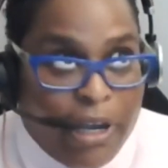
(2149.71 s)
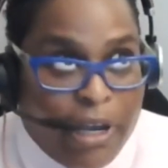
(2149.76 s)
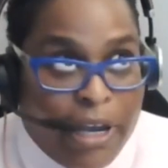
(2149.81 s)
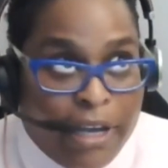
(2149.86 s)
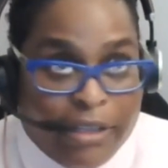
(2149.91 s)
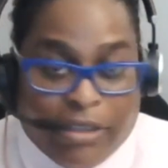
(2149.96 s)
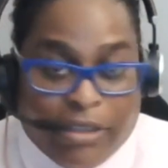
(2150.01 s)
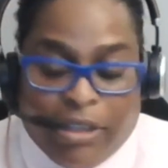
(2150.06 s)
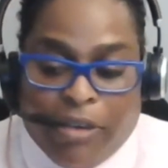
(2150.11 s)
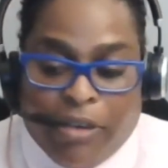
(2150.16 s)

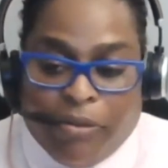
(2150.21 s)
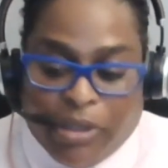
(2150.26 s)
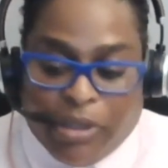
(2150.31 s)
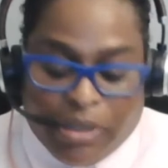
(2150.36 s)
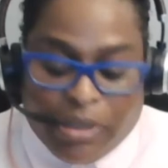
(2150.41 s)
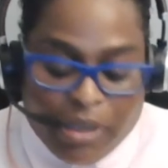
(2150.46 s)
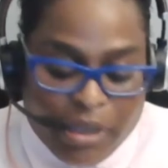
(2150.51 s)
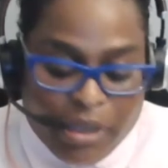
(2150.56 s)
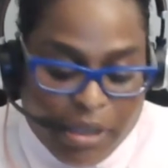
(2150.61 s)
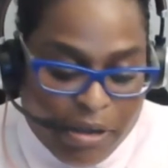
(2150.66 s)
as
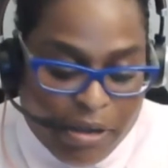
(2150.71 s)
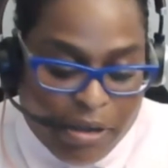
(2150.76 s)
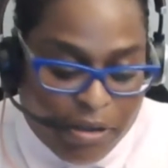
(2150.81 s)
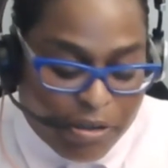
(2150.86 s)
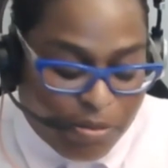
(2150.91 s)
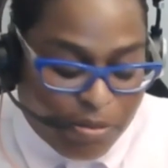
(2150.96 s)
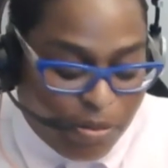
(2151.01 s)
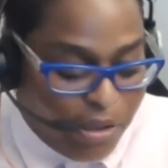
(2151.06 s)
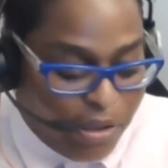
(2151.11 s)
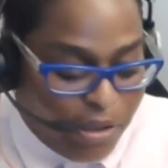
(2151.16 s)
everything
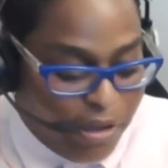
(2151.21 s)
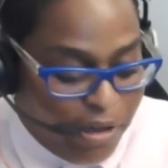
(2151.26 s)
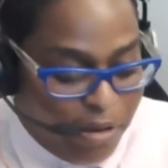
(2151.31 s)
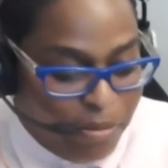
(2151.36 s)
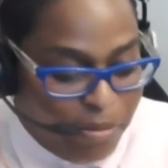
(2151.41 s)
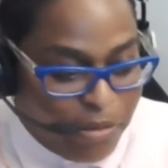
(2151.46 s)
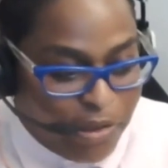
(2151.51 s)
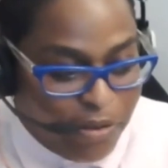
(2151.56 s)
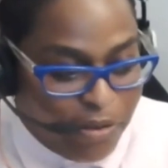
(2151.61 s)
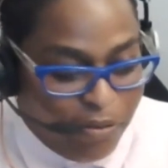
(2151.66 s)
else
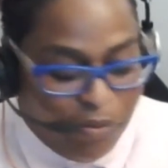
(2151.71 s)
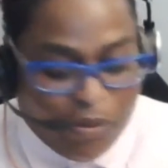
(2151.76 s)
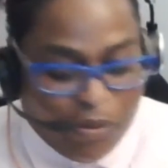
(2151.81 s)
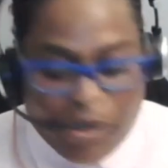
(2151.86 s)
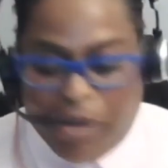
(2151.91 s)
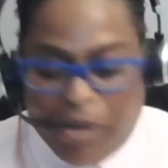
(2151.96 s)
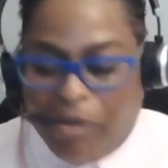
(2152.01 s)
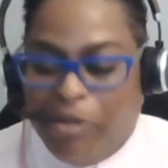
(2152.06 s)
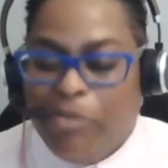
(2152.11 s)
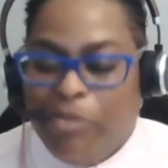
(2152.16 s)
becomes
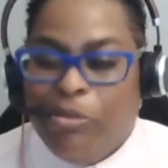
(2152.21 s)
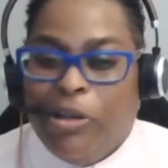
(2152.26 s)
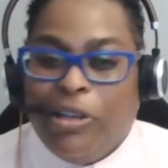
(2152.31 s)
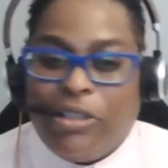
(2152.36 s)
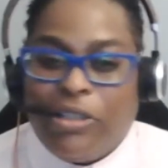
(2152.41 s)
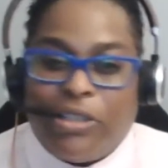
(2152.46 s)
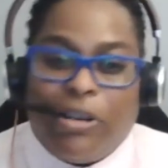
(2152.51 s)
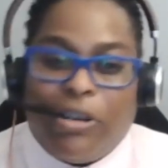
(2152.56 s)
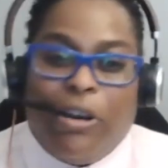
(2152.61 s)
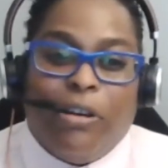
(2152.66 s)
very
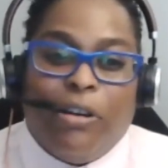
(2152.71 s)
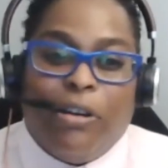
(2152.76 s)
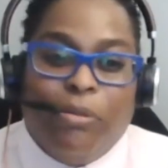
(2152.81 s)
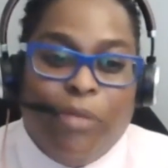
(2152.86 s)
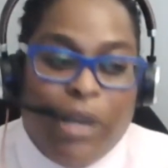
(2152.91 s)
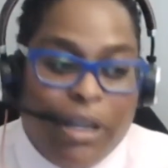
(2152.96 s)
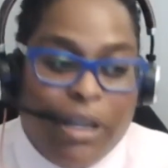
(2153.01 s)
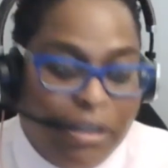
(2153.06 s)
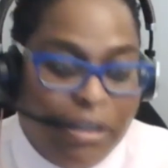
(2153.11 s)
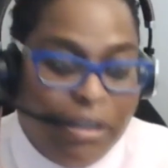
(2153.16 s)
much
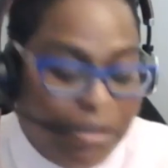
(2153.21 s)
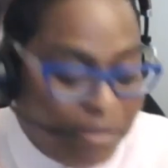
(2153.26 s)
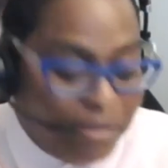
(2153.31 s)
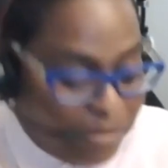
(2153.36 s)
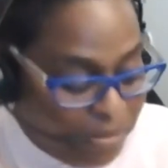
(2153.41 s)
automated?